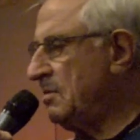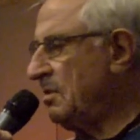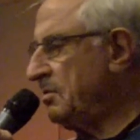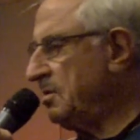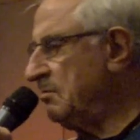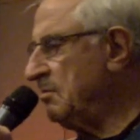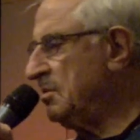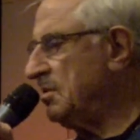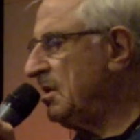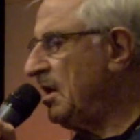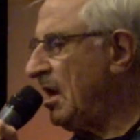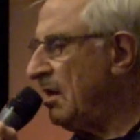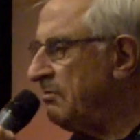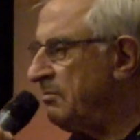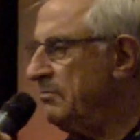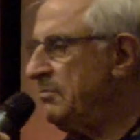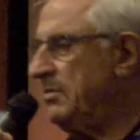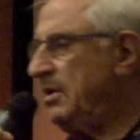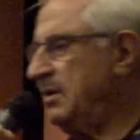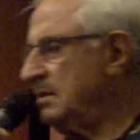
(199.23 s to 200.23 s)
of nothing but the
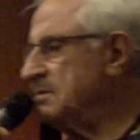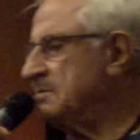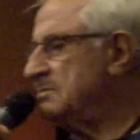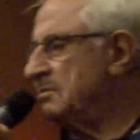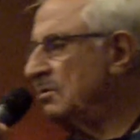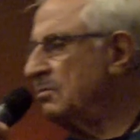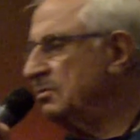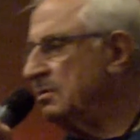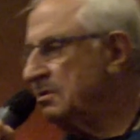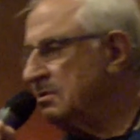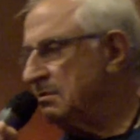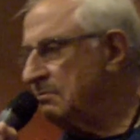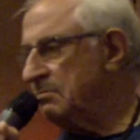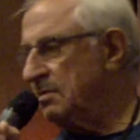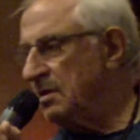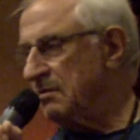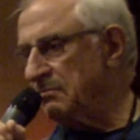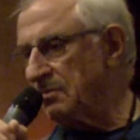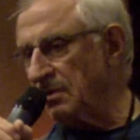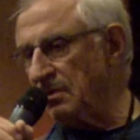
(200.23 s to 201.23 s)
alphabet, and sold it to
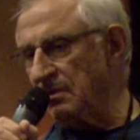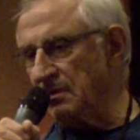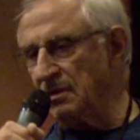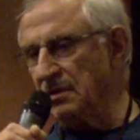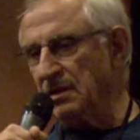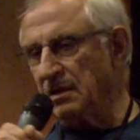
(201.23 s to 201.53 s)
people.